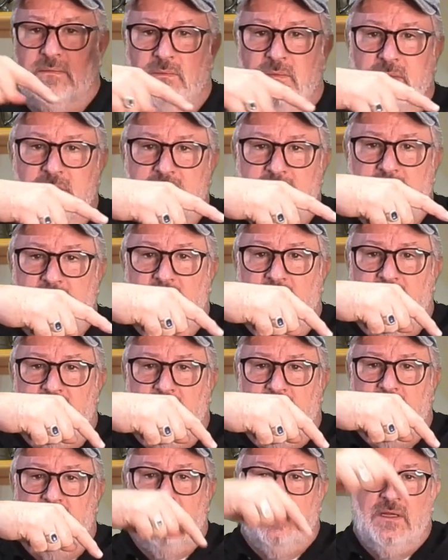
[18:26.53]
where is it?
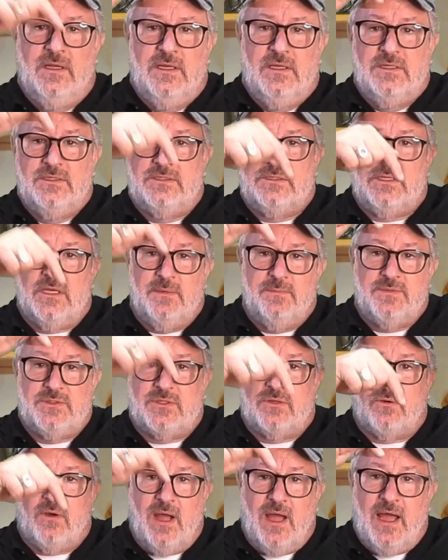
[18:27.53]
Over here.
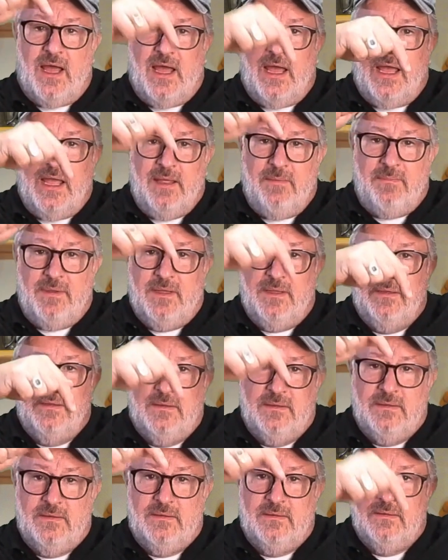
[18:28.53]
Subscribe.
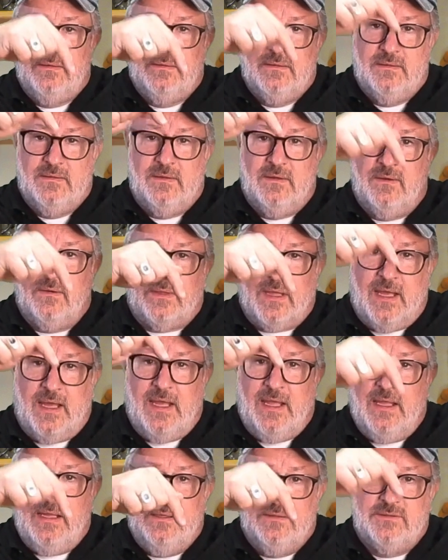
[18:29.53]

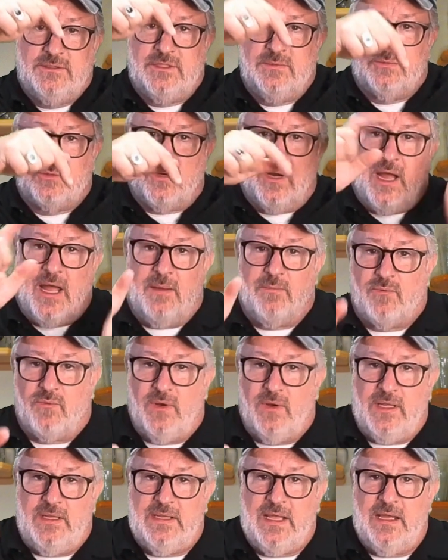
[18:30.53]
Okay, subscribe,
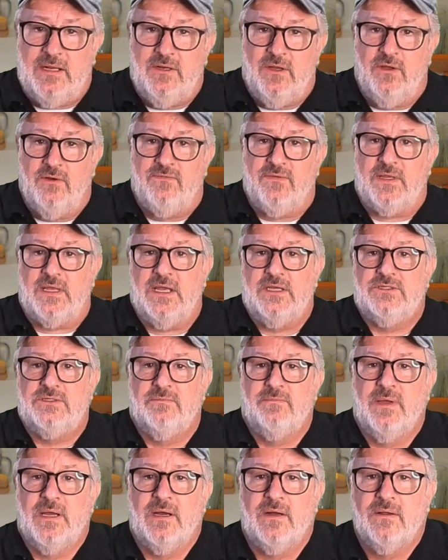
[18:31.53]
ring that
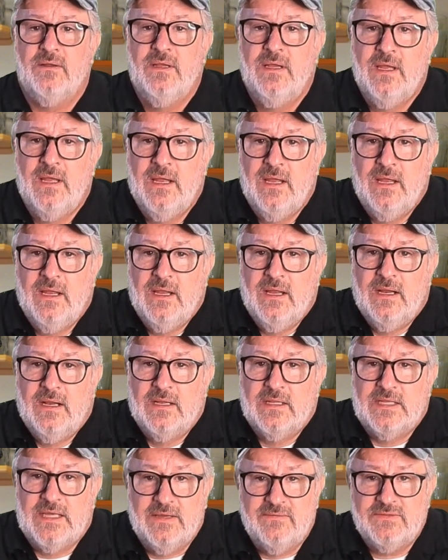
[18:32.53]
notification bell.
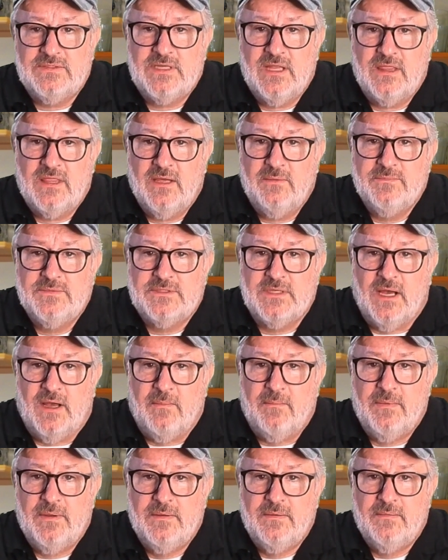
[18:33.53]
Give us a thumbs
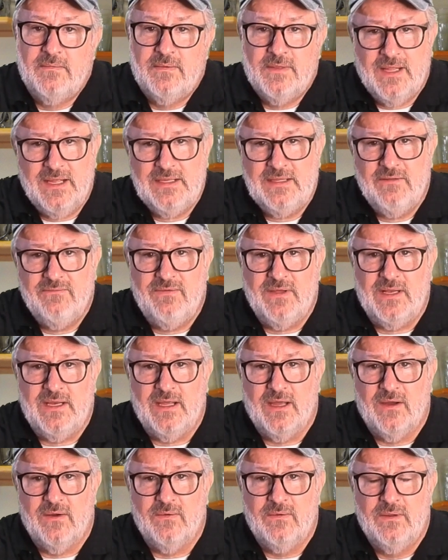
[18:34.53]
up, like the
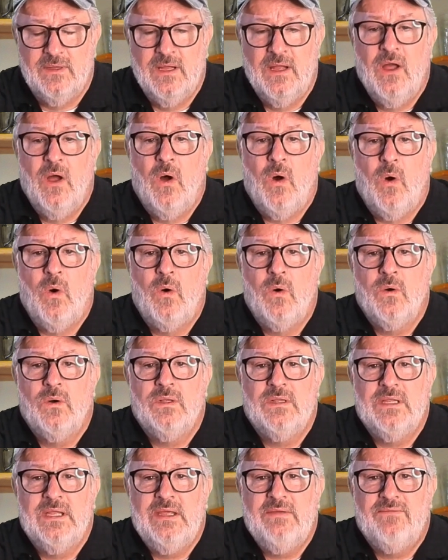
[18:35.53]
video,
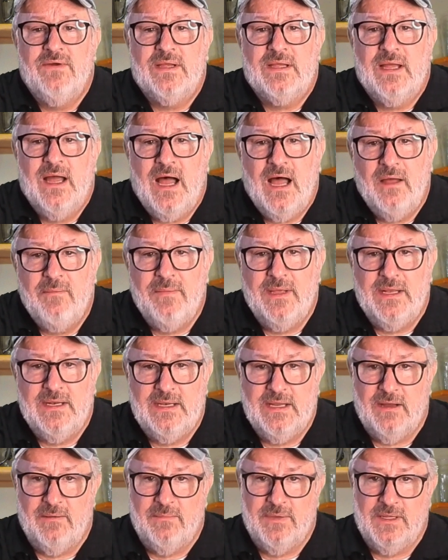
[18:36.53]
or leave a comment
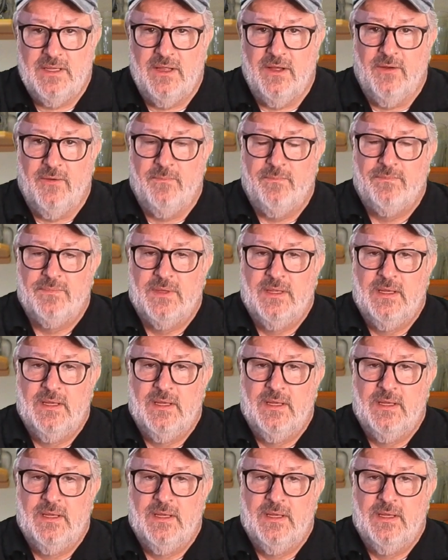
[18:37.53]
down below.